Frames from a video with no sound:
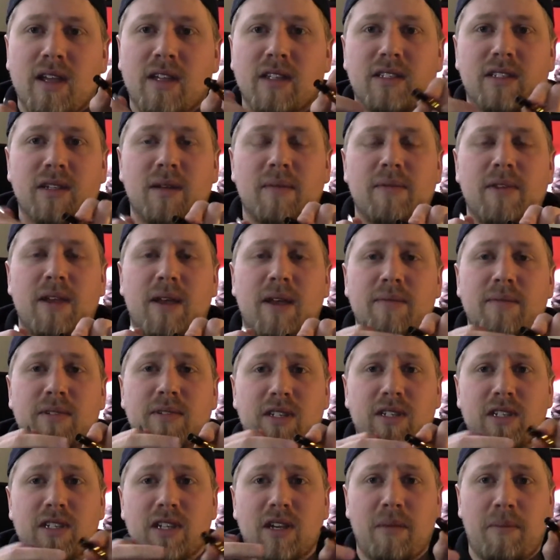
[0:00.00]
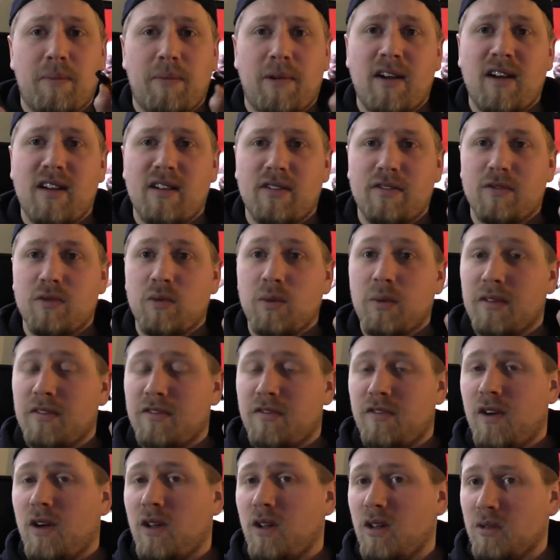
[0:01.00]
and sometimes this little puff will be
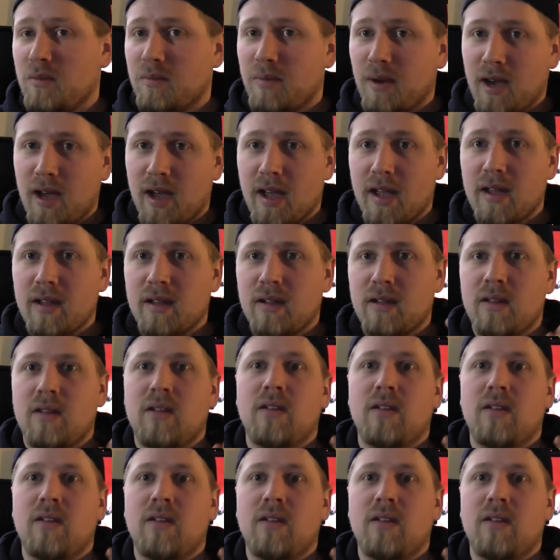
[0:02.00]
followed by